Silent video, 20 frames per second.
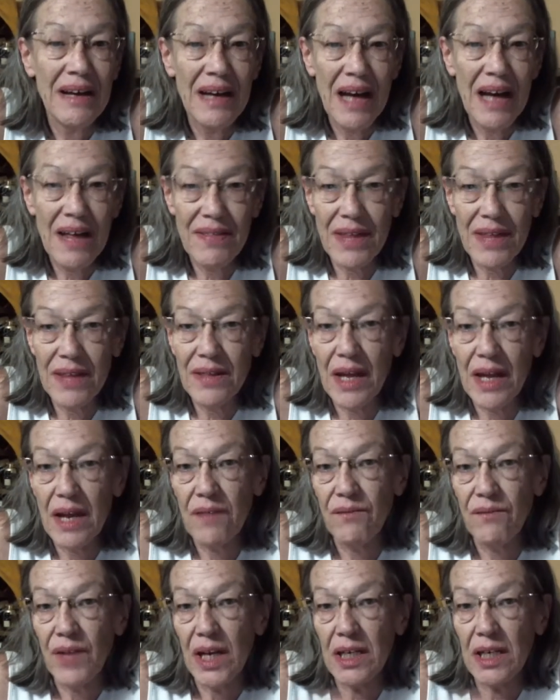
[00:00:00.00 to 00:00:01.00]
And then they
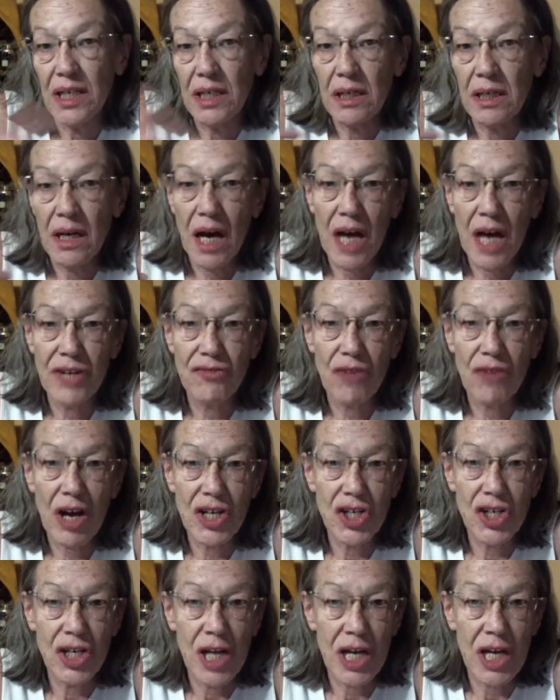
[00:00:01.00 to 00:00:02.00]
invented
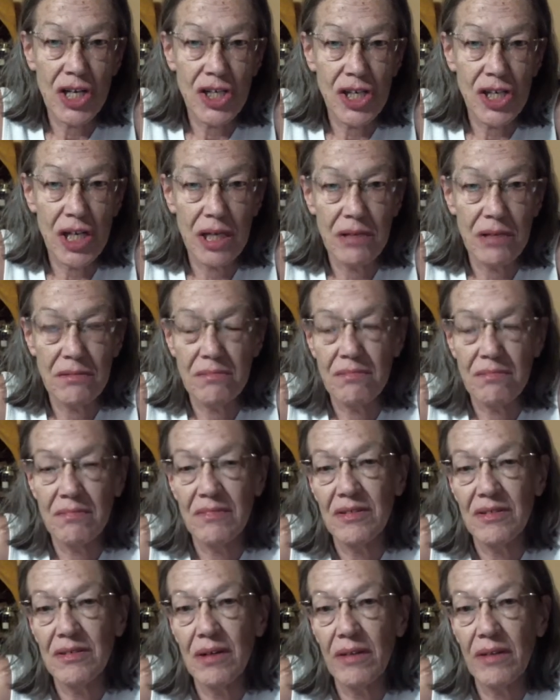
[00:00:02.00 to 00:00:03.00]
hydrogenation
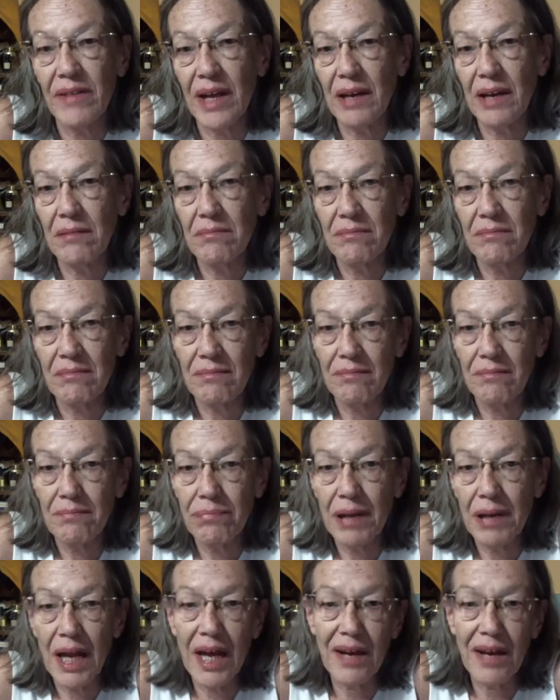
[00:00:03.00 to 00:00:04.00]
so that
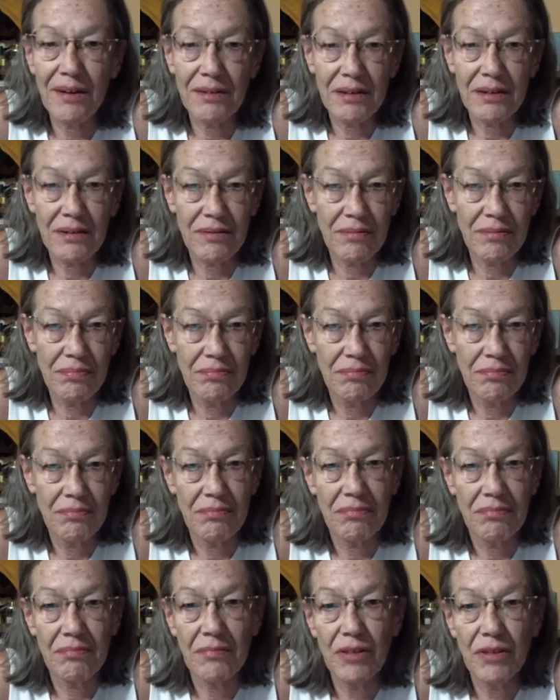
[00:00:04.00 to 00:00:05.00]
plants
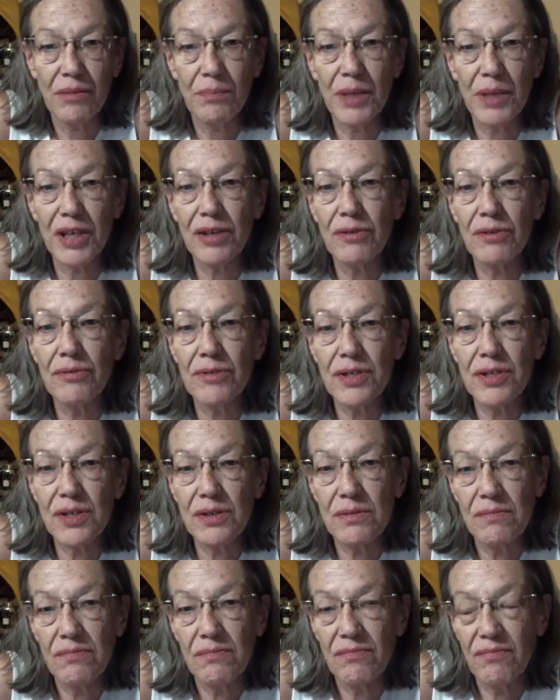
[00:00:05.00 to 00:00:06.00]
could be used
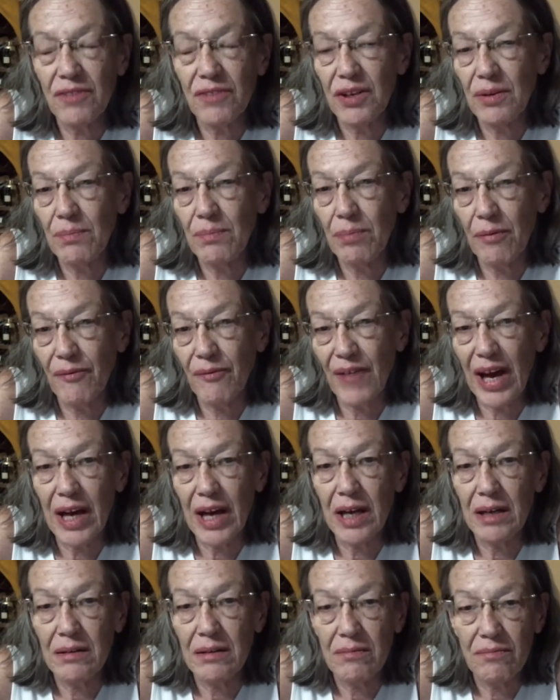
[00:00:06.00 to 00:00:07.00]
to
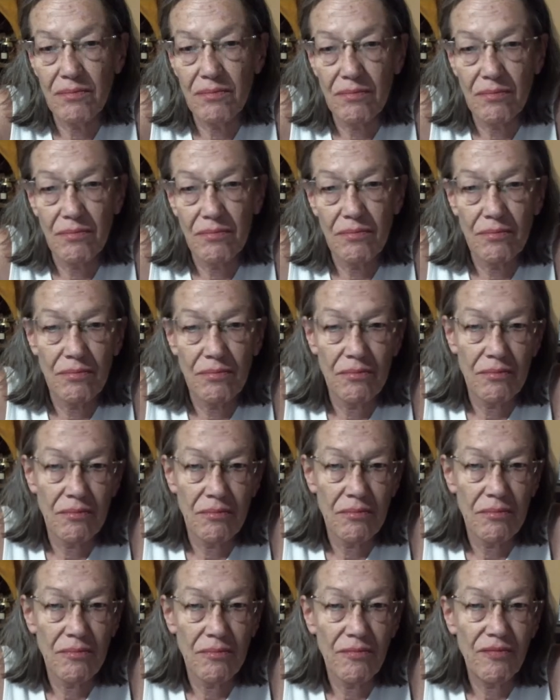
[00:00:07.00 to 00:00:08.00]
provide
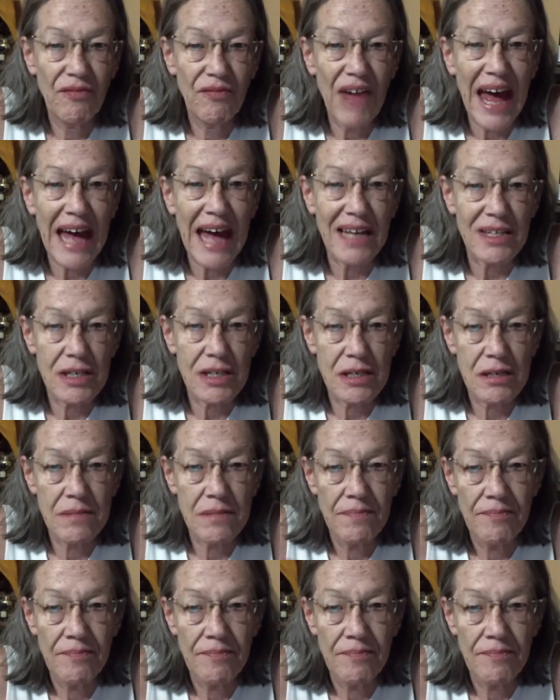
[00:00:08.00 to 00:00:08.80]
fats.